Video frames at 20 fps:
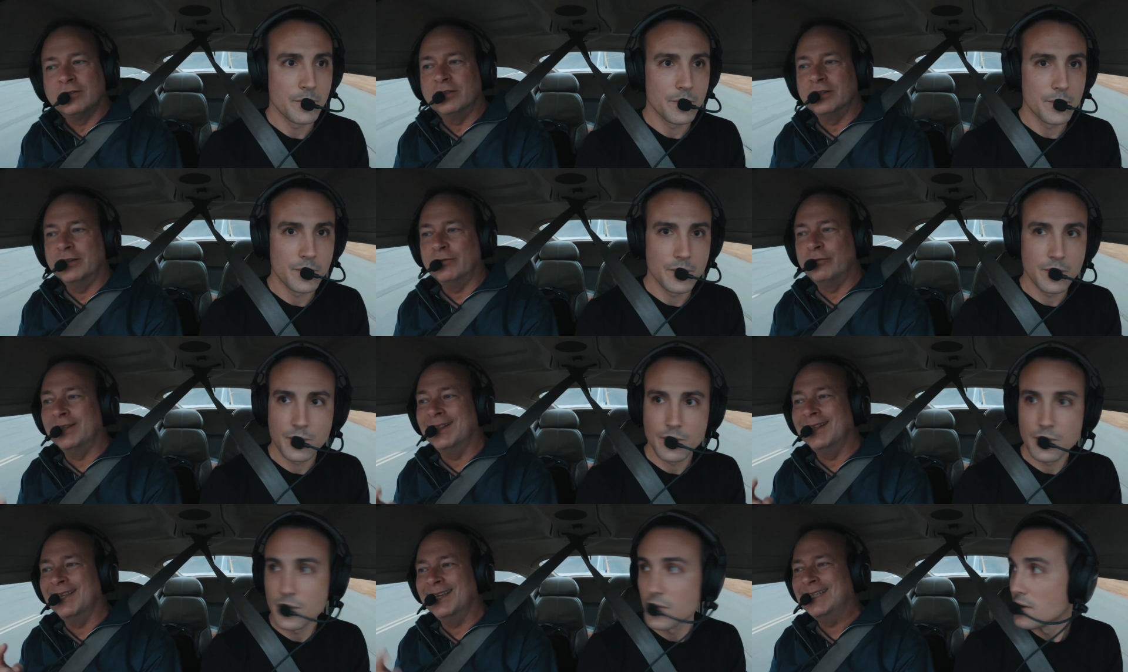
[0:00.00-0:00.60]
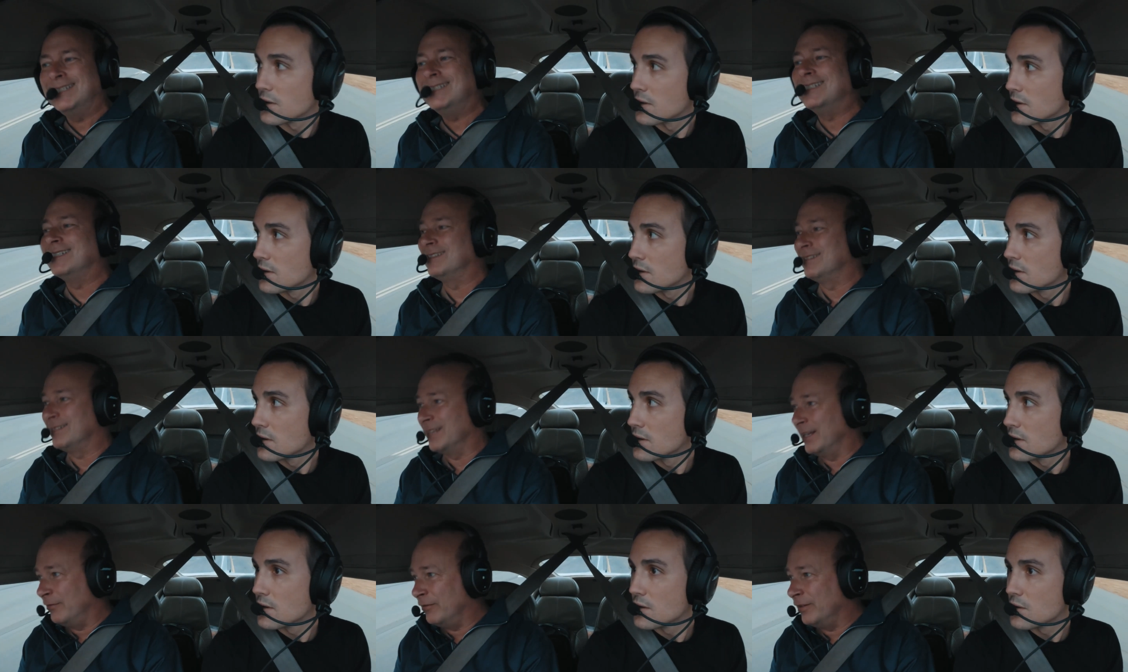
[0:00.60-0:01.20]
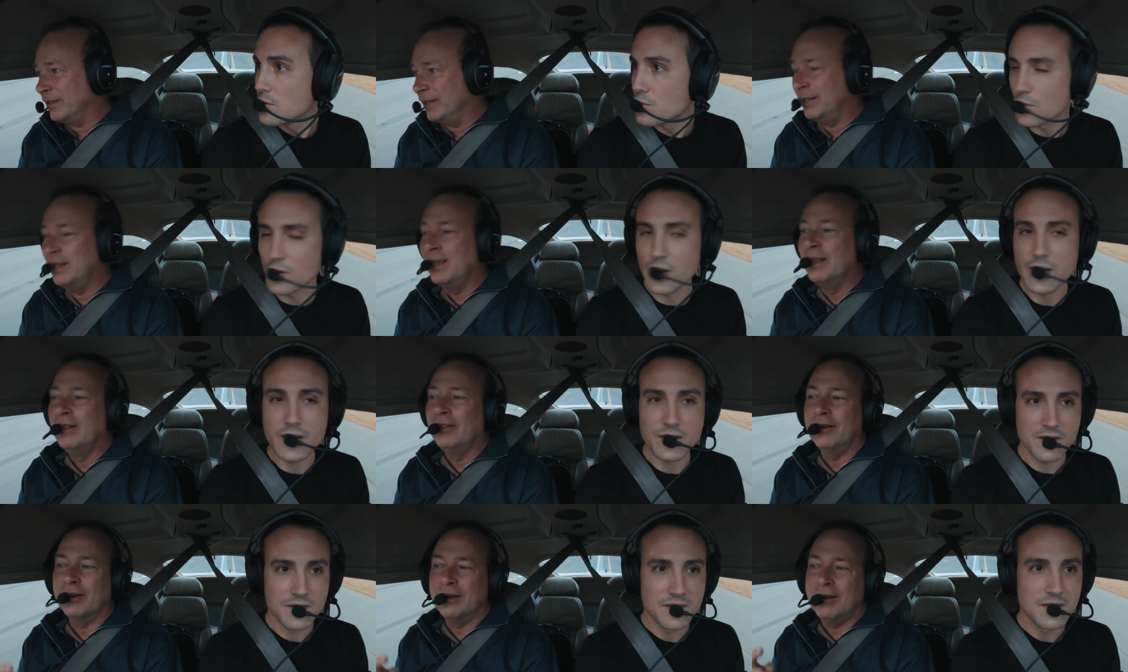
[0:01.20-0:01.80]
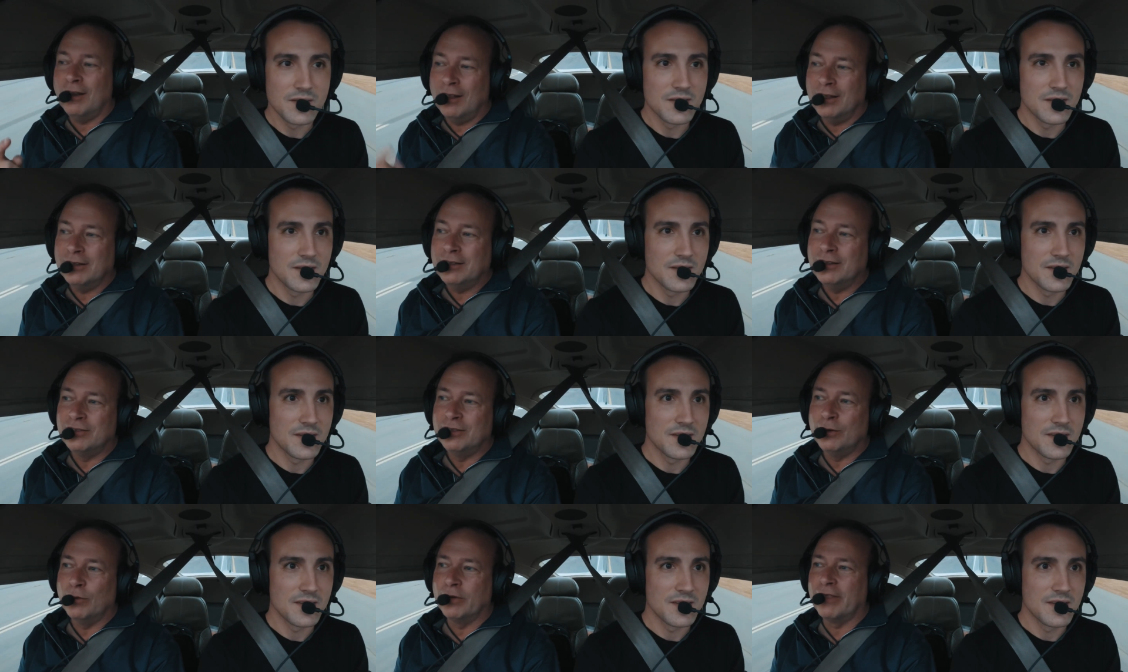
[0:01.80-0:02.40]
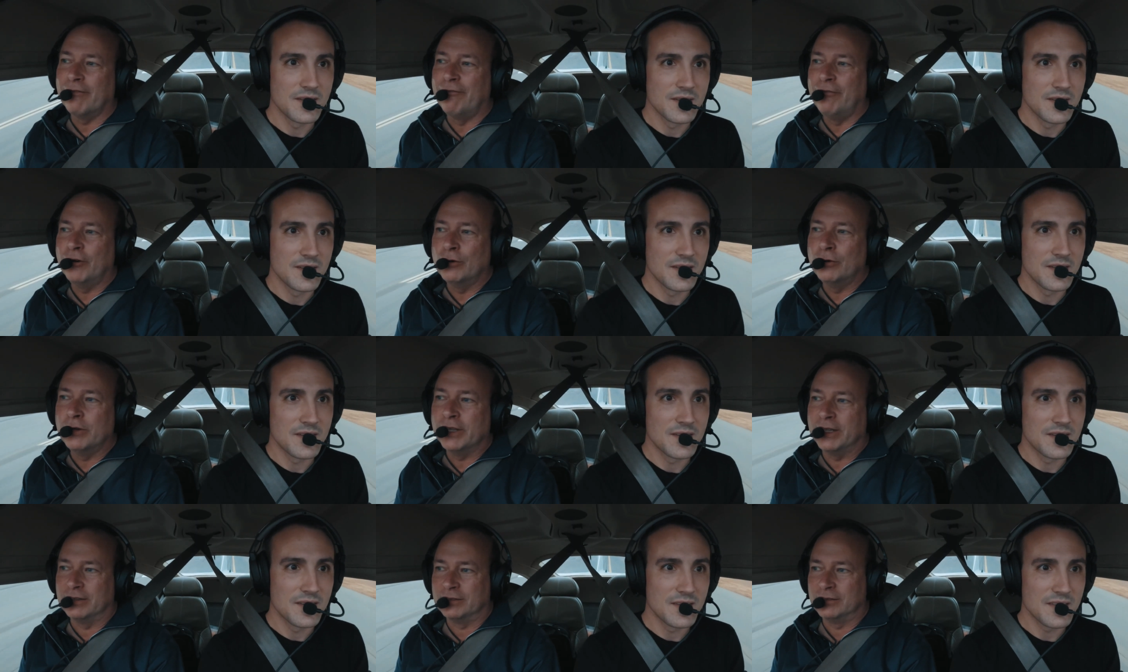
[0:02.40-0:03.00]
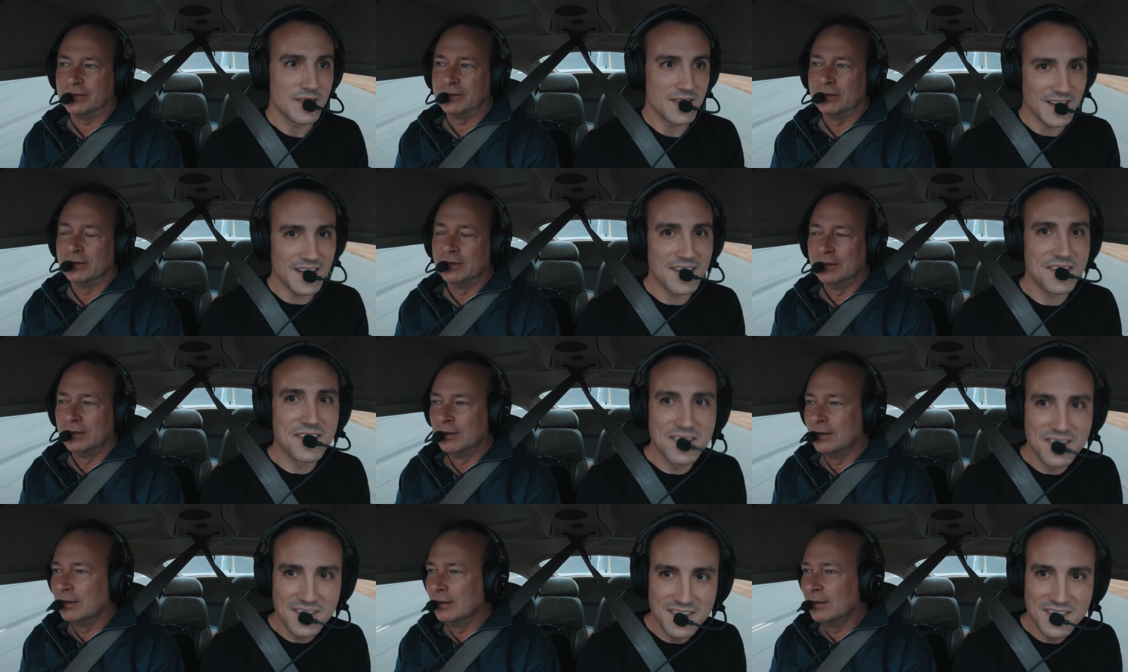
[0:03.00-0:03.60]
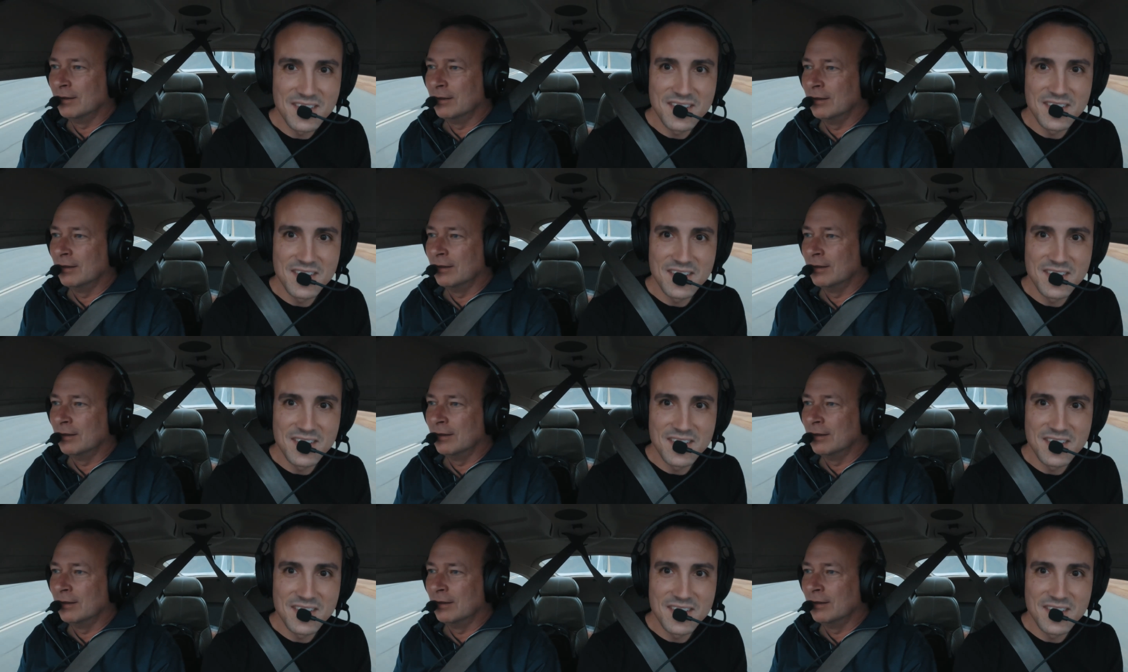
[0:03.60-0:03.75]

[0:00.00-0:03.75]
Speaker 1: to see if we landed safe. Right, they're calling to see where the food is. Yes.